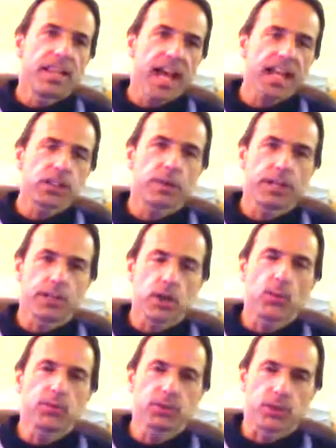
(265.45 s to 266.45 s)
That's what
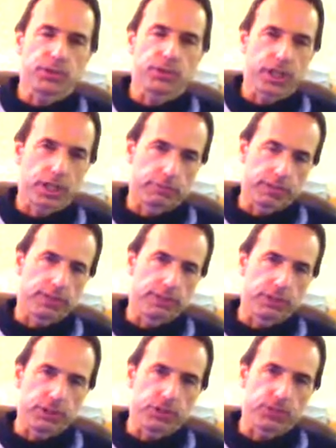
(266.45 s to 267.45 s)
an ozone generator
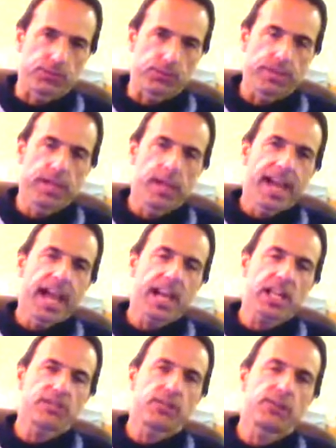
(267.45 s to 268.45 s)
is used for,
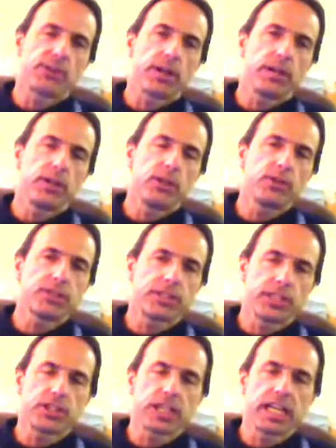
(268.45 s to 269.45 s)
and it's for
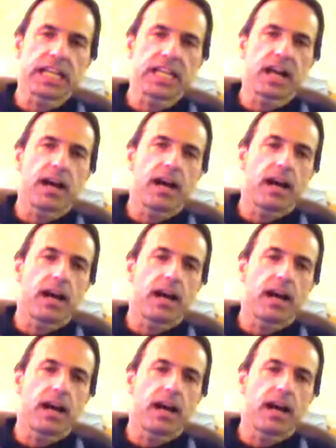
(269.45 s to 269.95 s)
usage in an